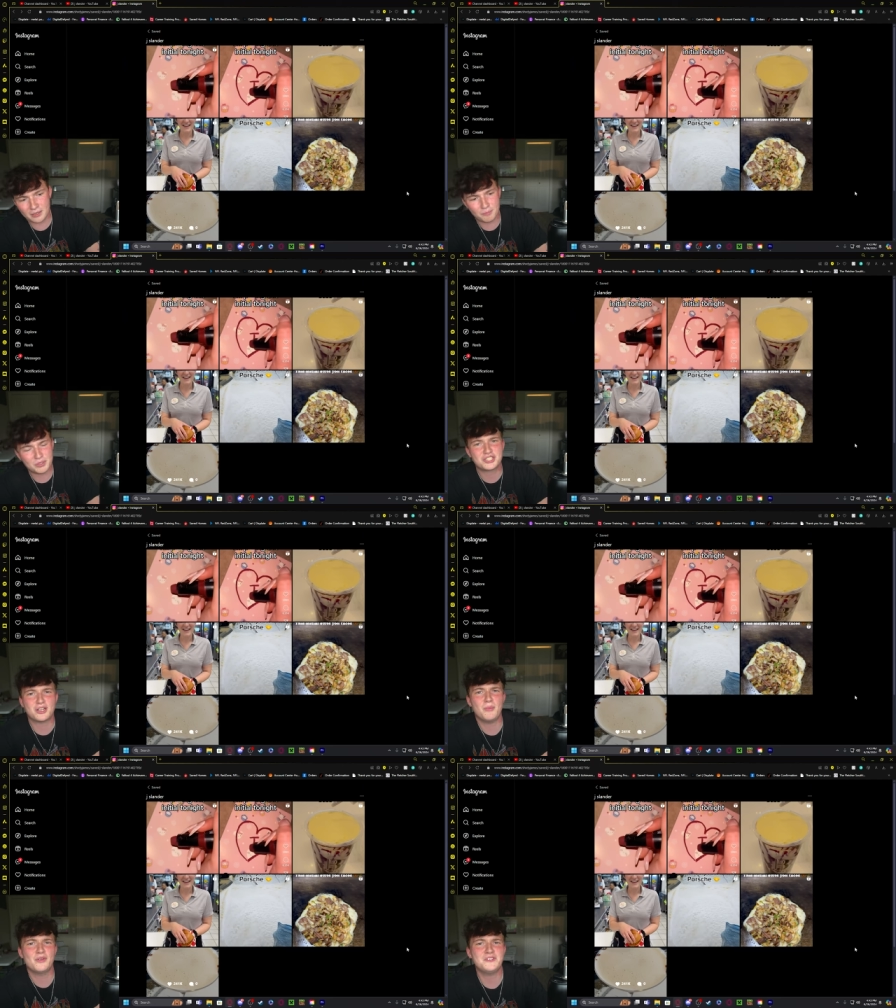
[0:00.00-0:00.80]
but
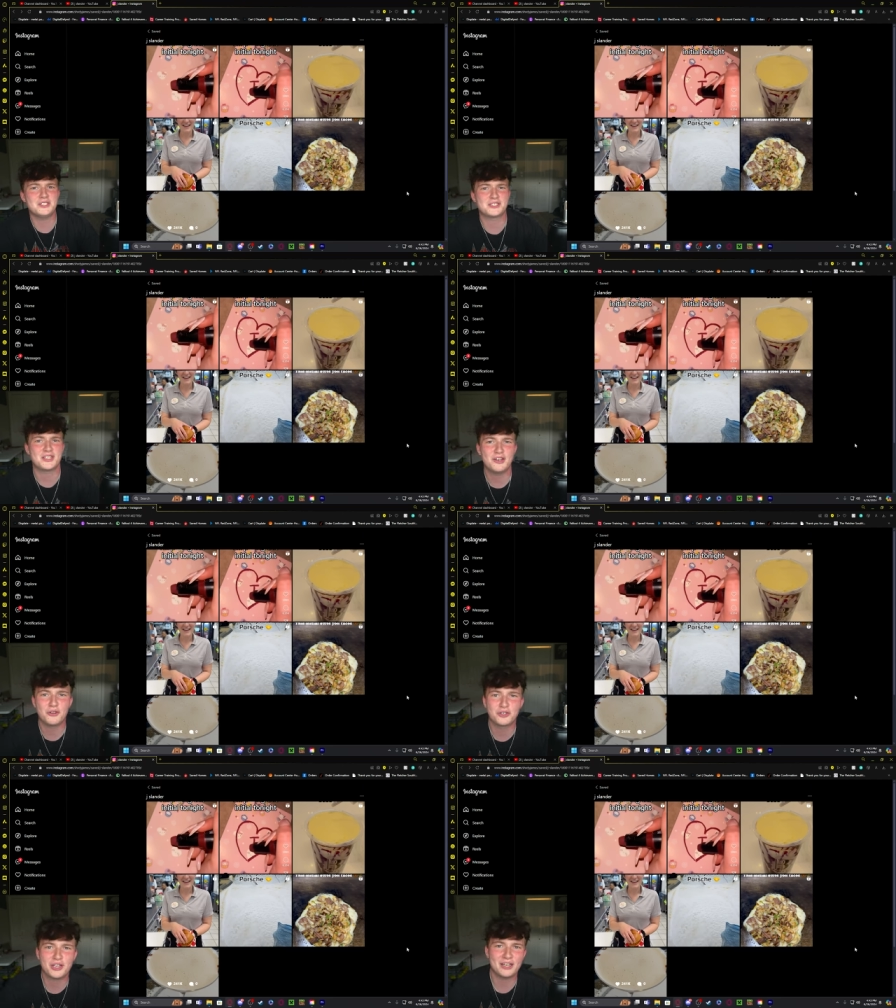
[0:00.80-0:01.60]
some of these, you know,
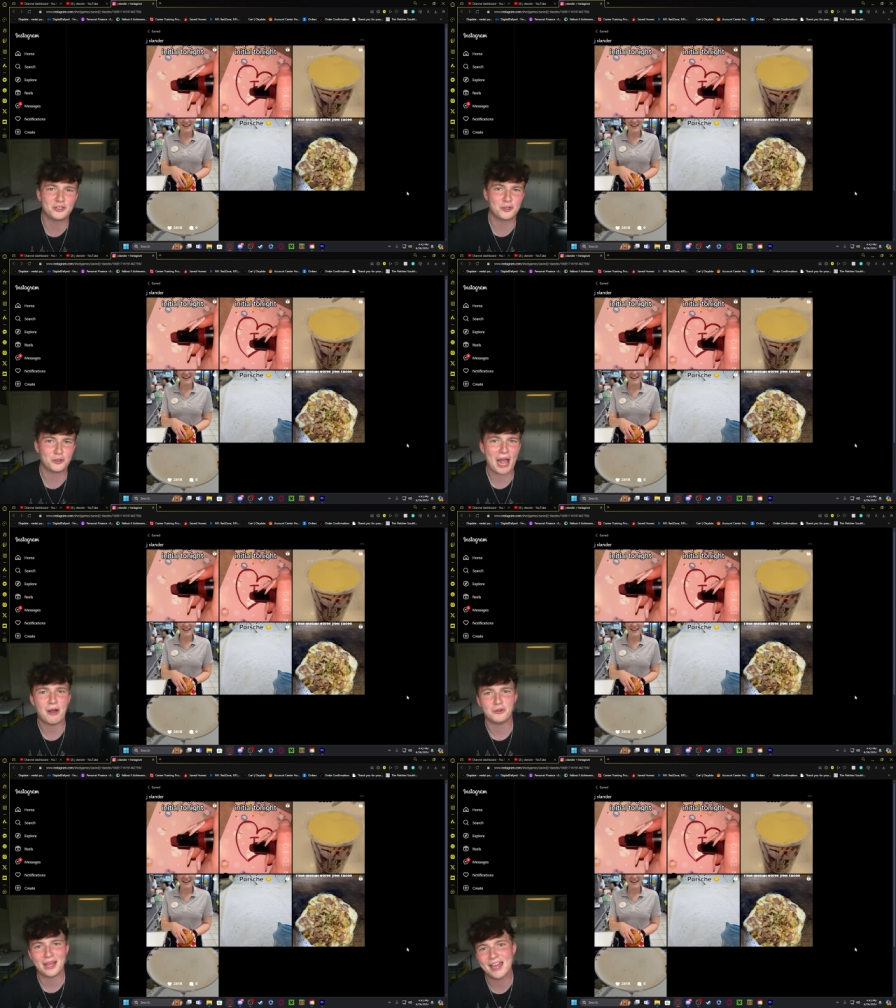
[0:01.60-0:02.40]
they're getting a little
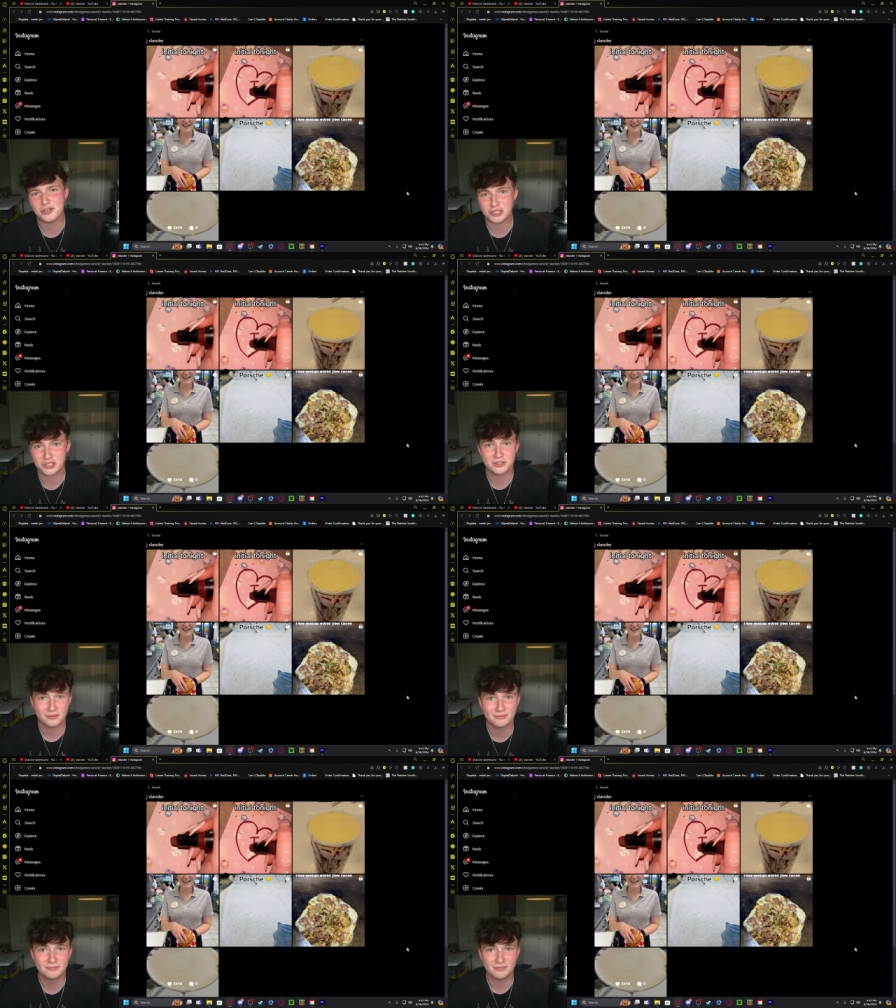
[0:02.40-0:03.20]
outlandish.
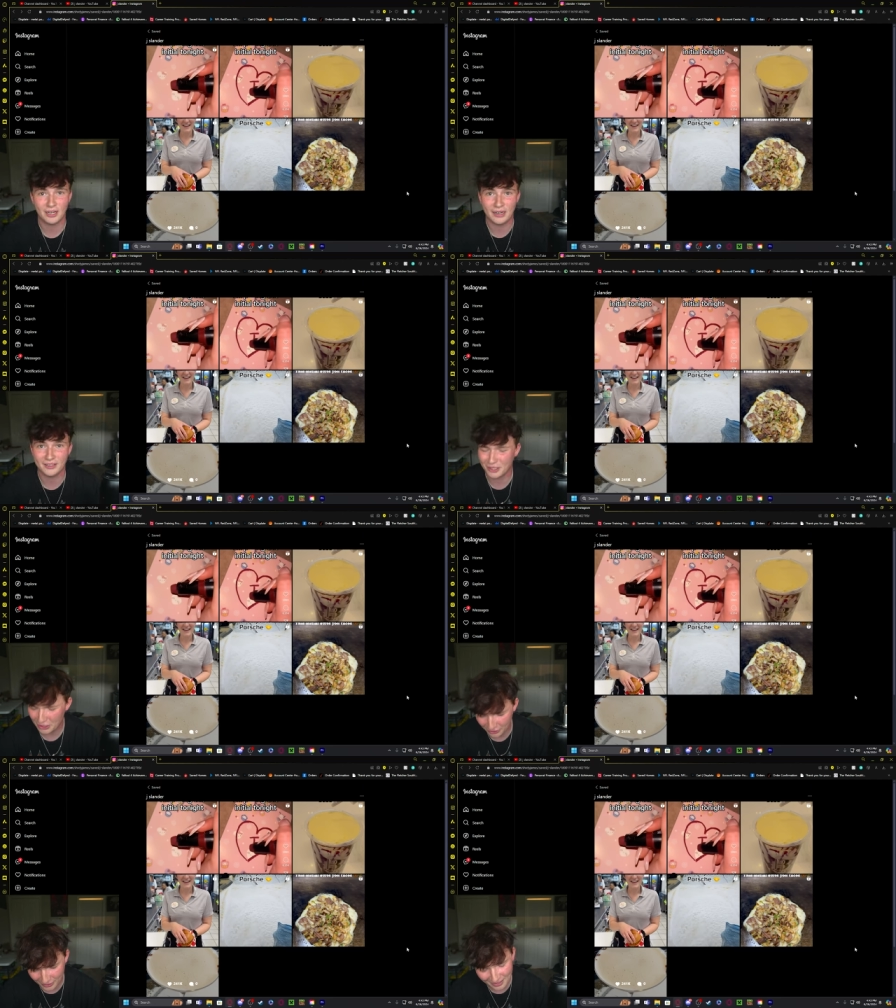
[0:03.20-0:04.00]
All right, they're,
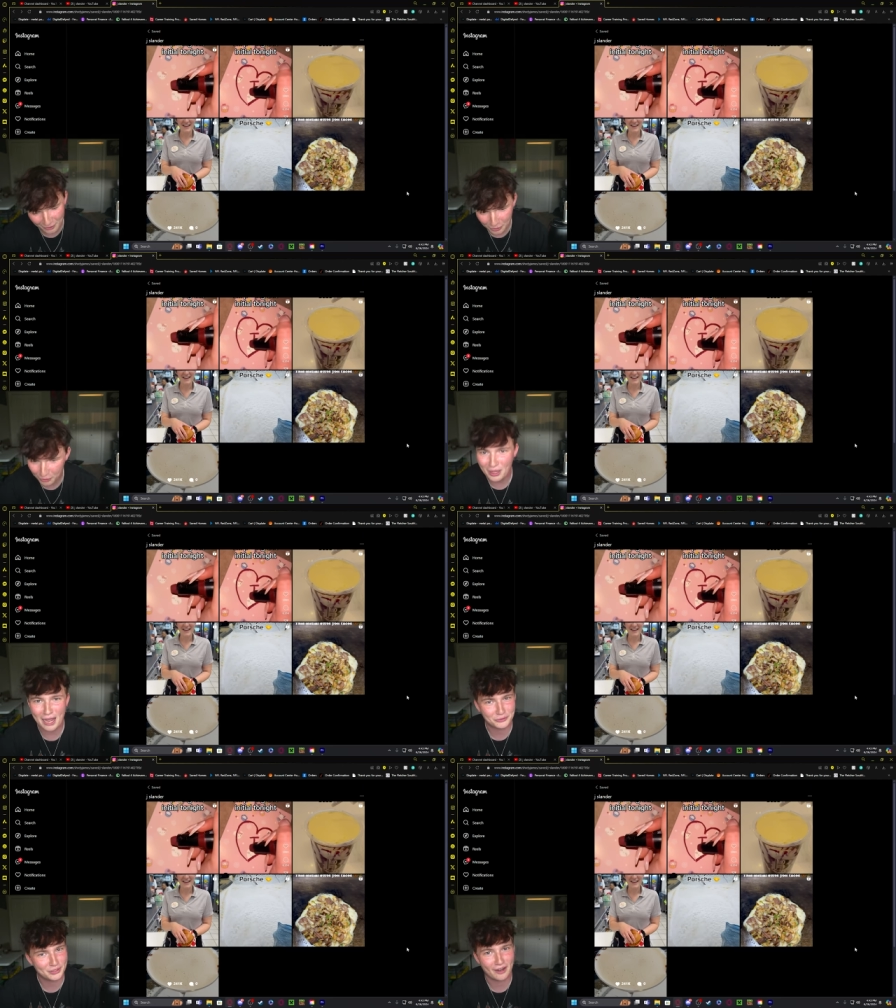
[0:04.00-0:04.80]
they're getting a little
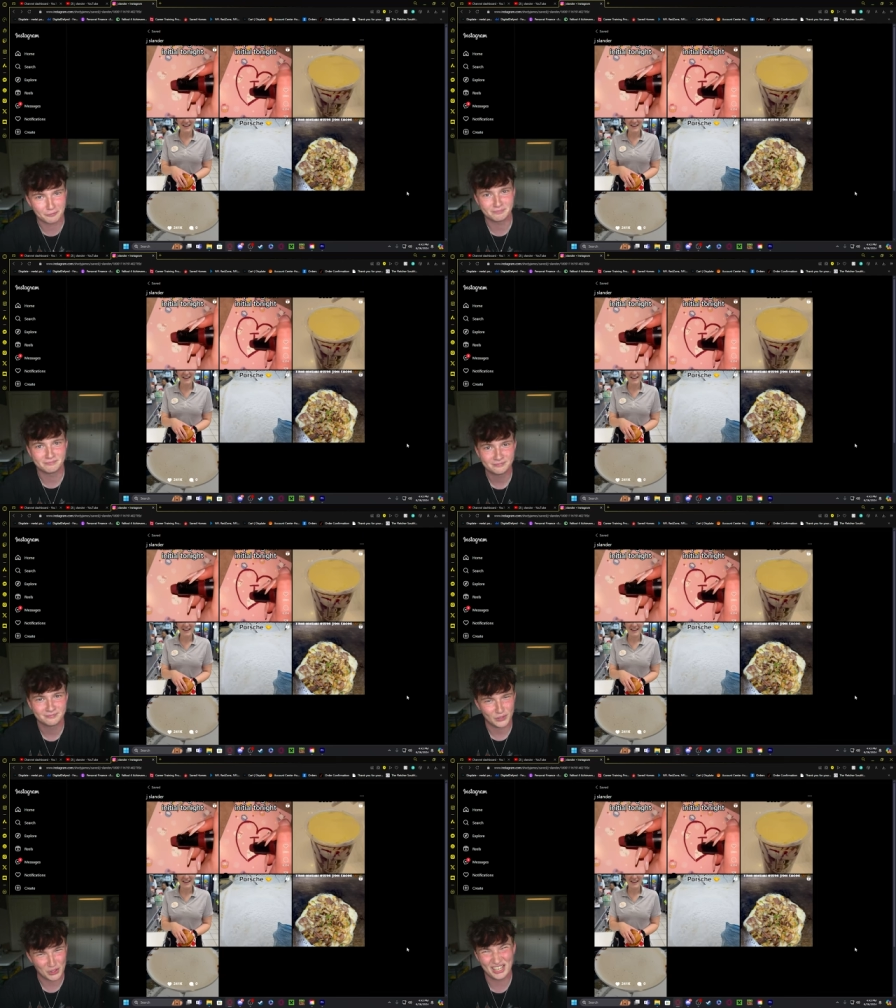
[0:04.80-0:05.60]
out there.
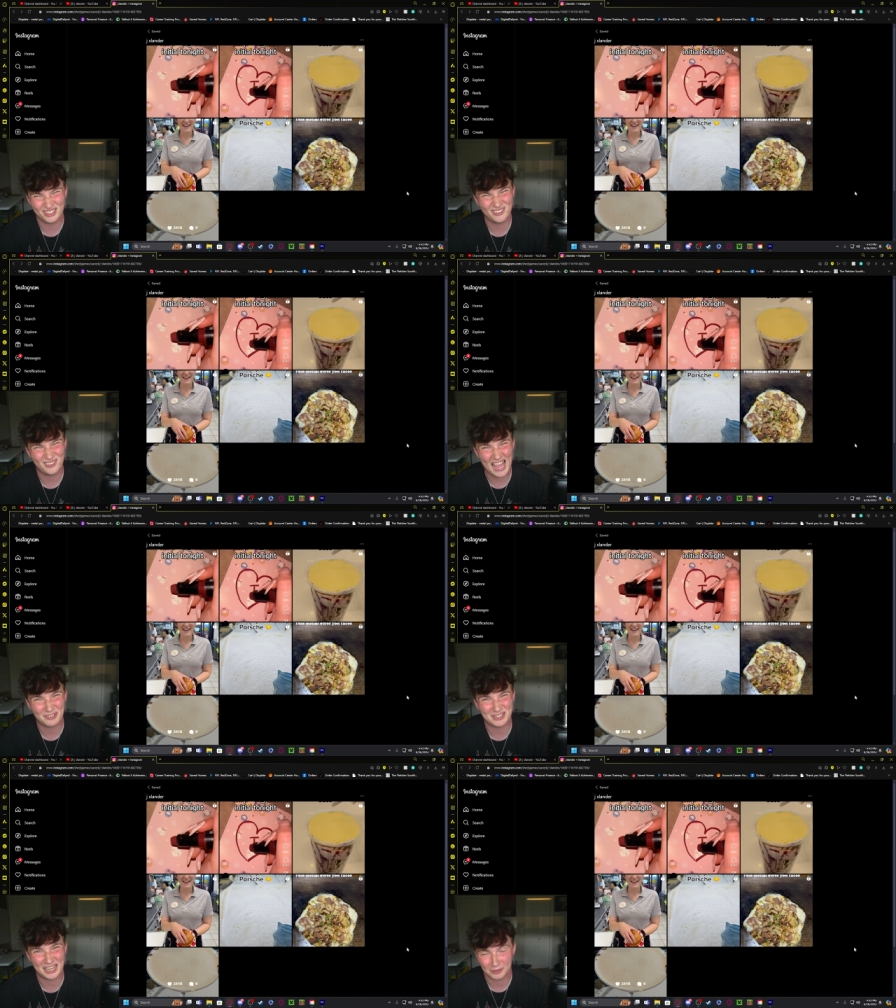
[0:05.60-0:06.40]
They're getting a little out
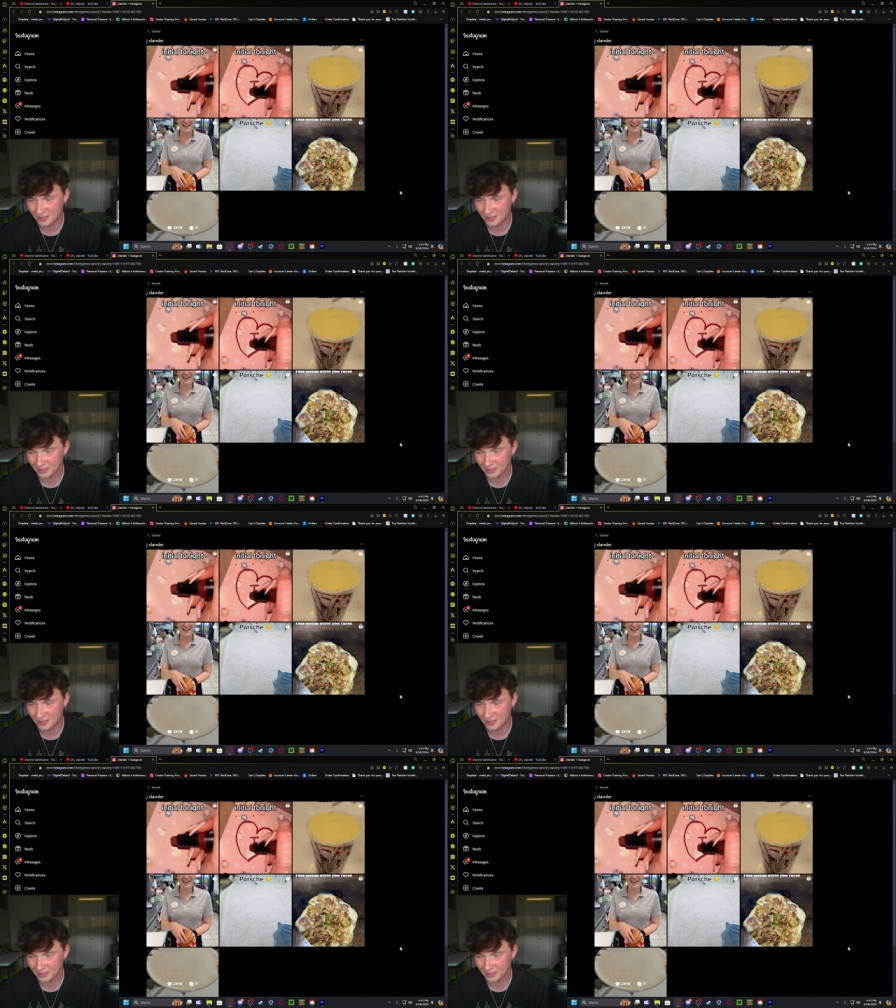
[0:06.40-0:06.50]
there.